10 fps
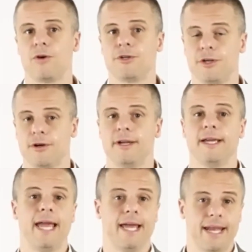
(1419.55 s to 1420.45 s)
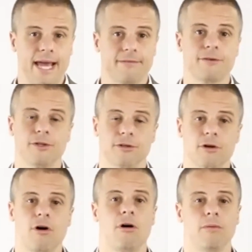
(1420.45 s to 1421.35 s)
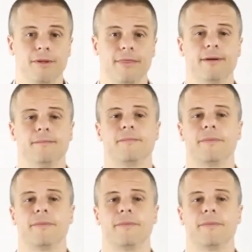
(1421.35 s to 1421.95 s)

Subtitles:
during, and after your call with them.